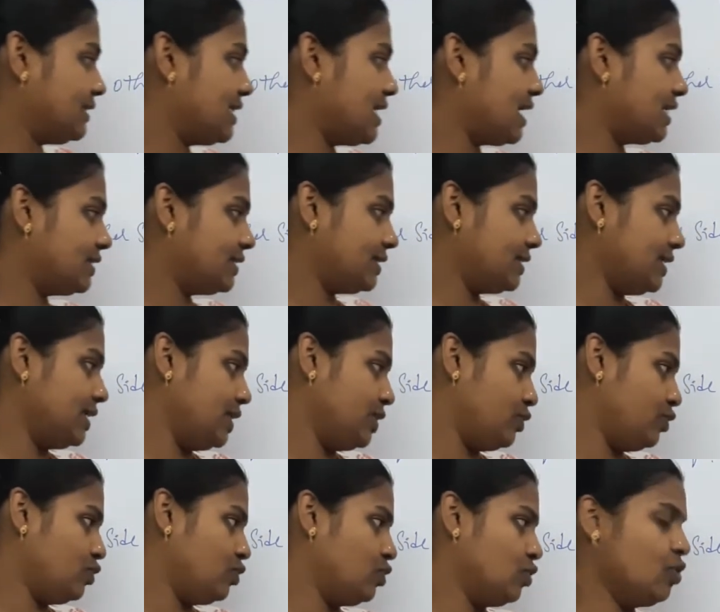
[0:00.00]
than
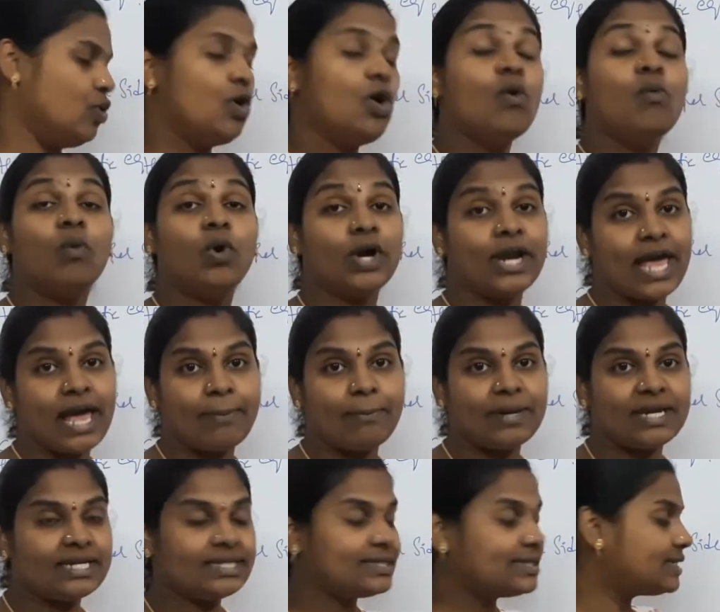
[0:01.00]
0, what
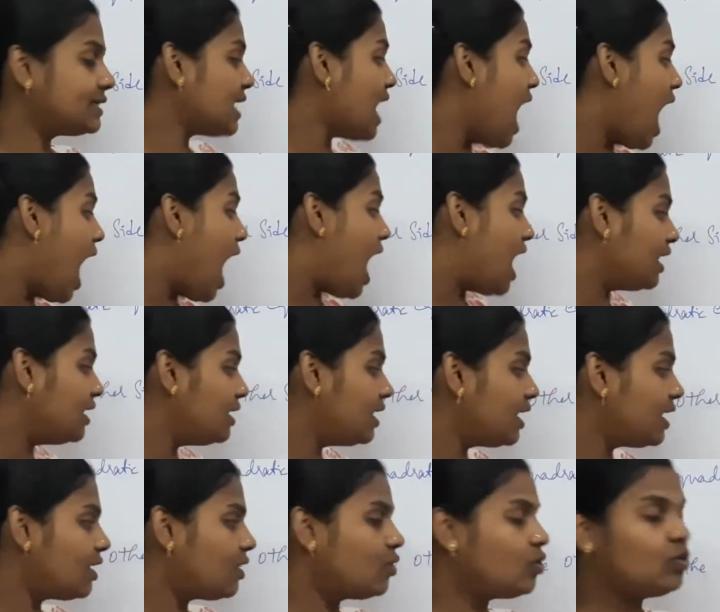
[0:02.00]
happens?
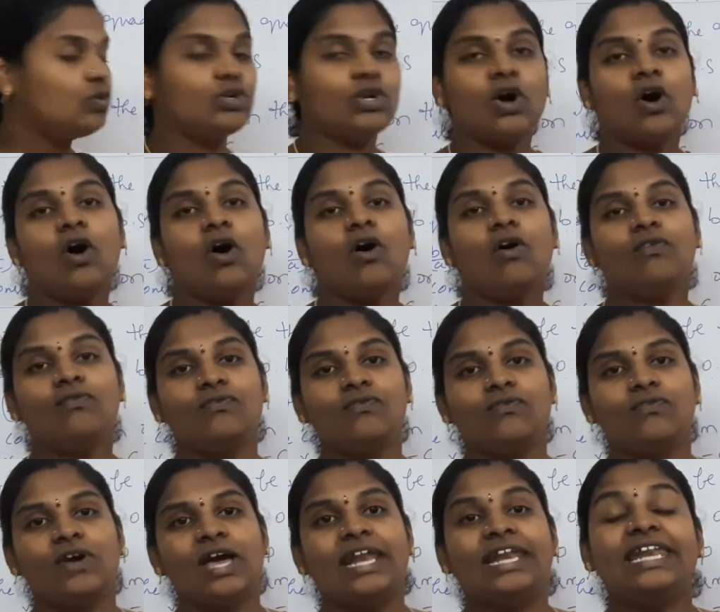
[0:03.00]
Under root
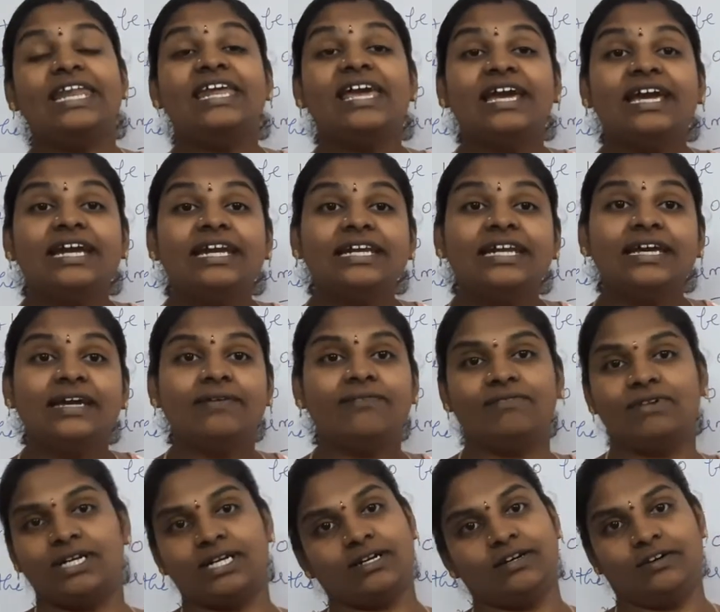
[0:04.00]
of
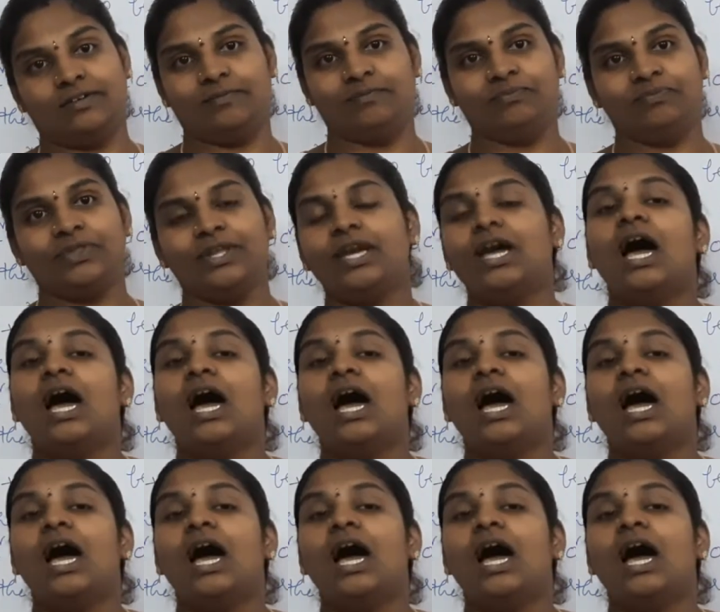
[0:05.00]
negative term.